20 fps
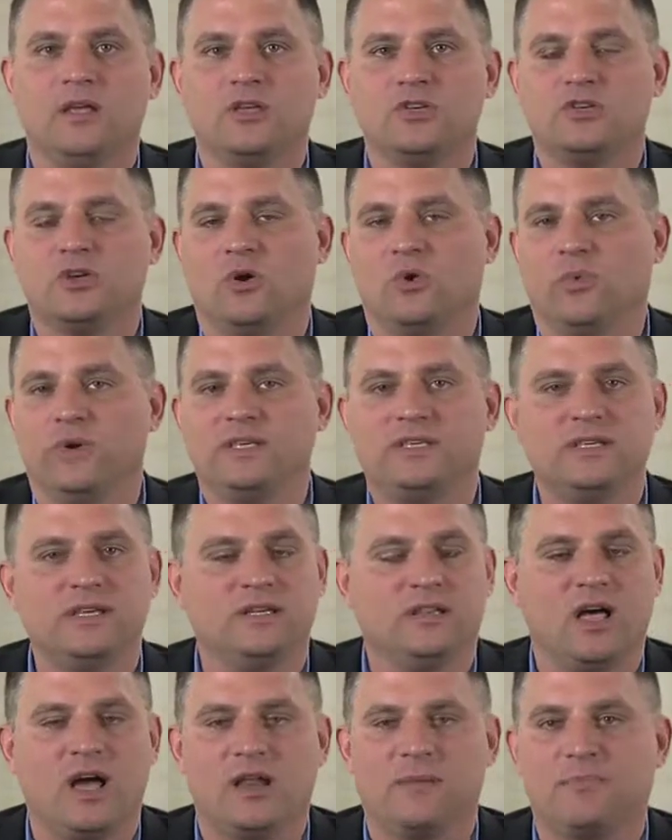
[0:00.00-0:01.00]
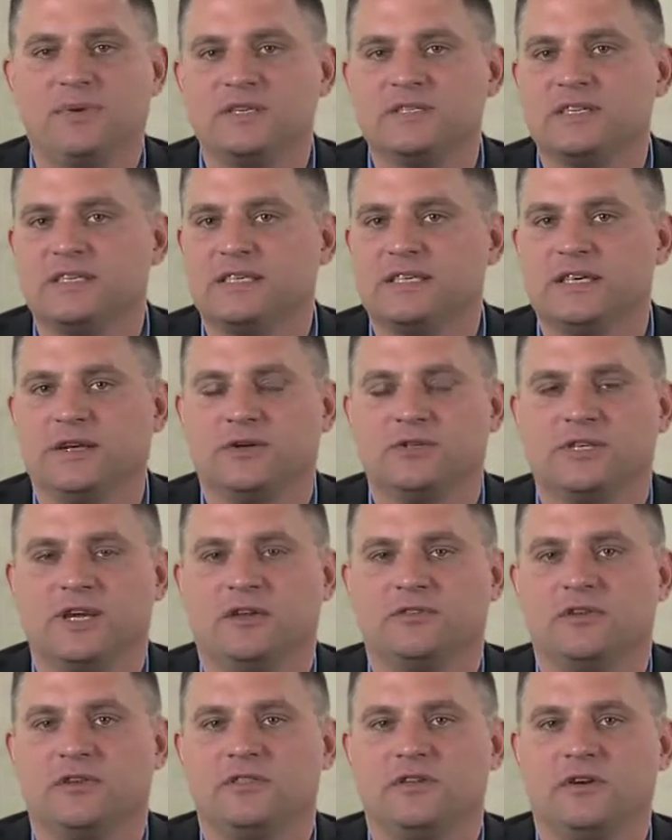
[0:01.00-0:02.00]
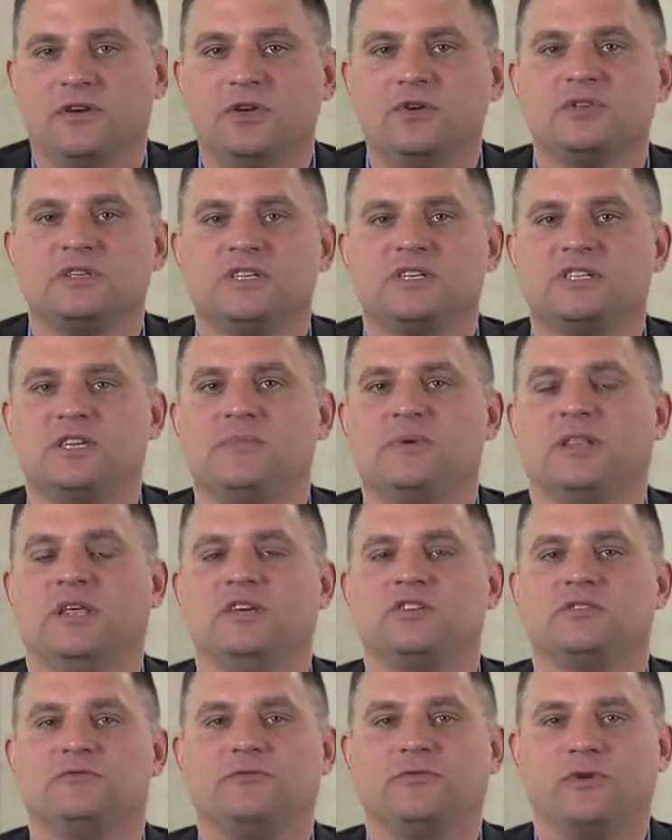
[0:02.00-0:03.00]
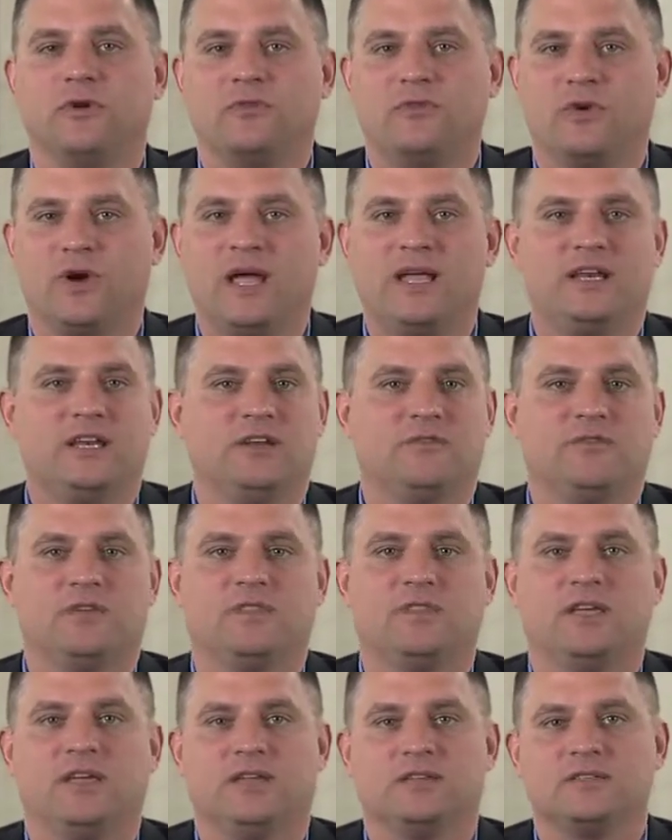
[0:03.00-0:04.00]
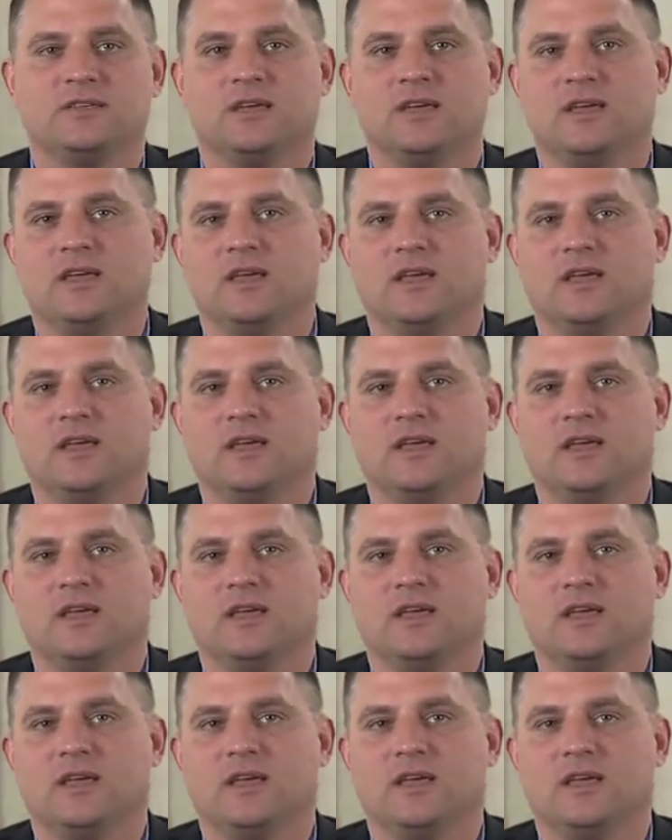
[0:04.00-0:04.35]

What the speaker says: So we see a lot of business leaders out there that are using simulation for a variety of different things.